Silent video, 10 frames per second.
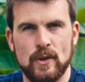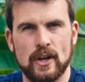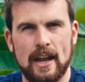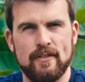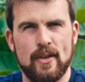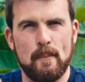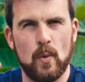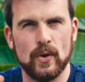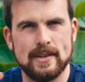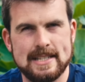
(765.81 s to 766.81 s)
the
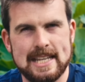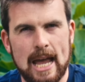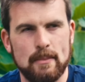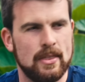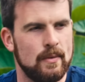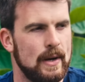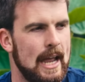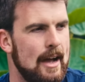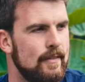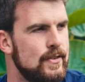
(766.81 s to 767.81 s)
more depth we
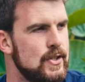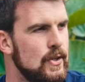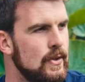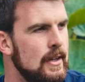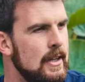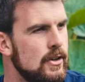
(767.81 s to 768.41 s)
have to